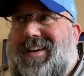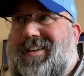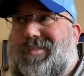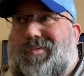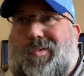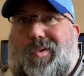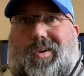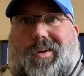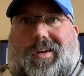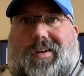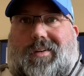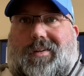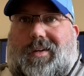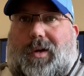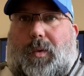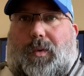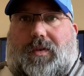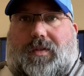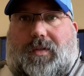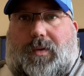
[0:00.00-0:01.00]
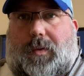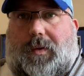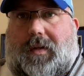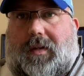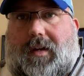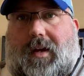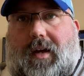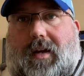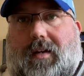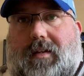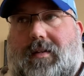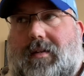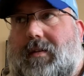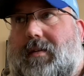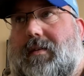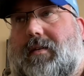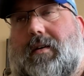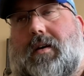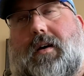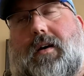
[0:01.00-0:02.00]
working, going to school at night,
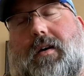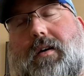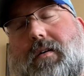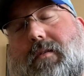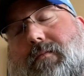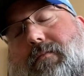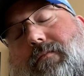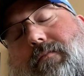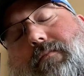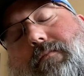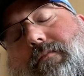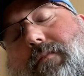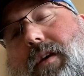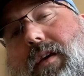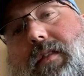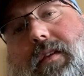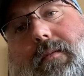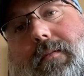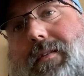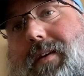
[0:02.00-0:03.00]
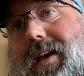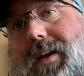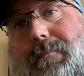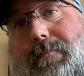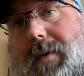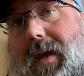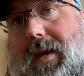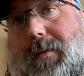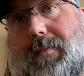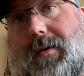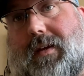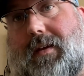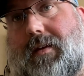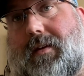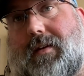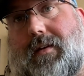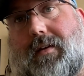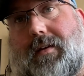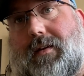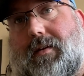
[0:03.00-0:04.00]
um, and then have
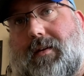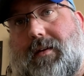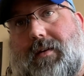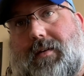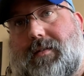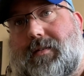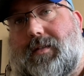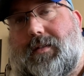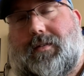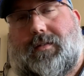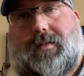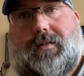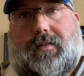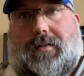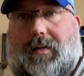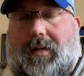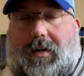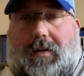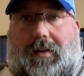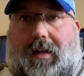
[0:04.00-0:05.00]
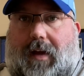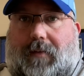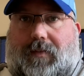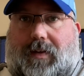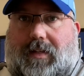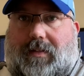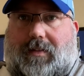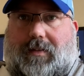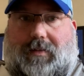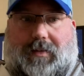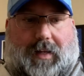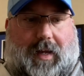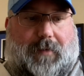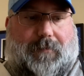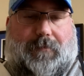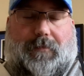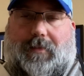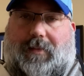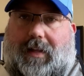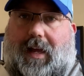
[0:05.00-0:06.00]
baby. It's just you know life gets
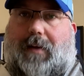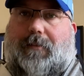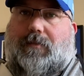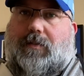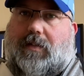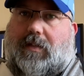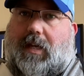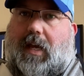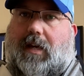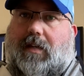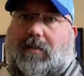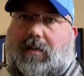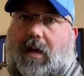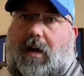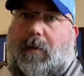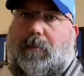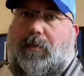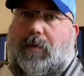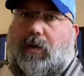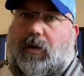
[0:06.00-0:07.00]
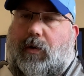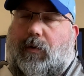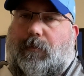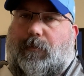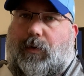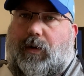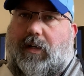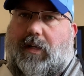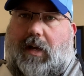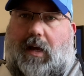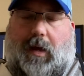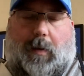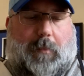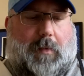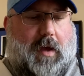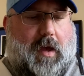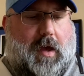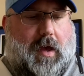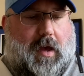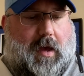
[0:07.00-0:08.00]
life life takes up your free time.
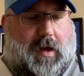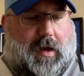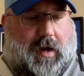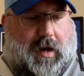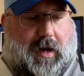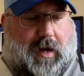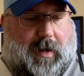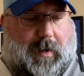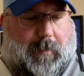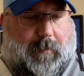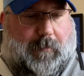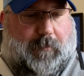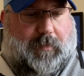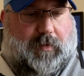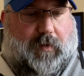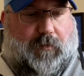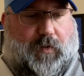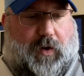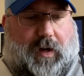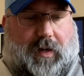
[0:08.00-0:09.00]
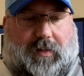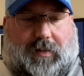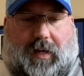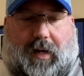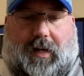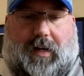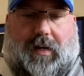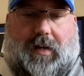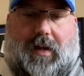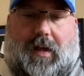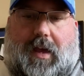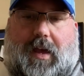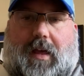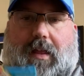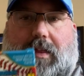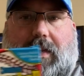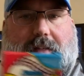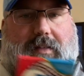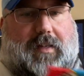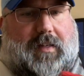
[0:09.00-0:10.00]
Um, so very excited.
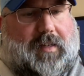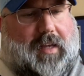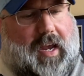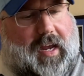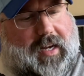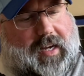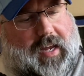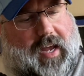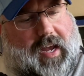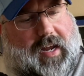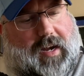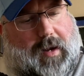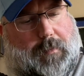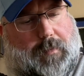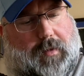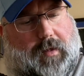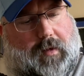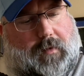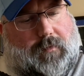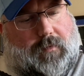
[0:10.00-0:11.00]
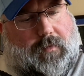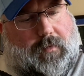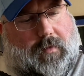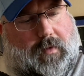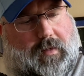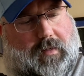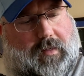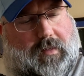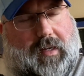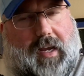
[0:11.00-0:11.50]
This is 88, I believe. This is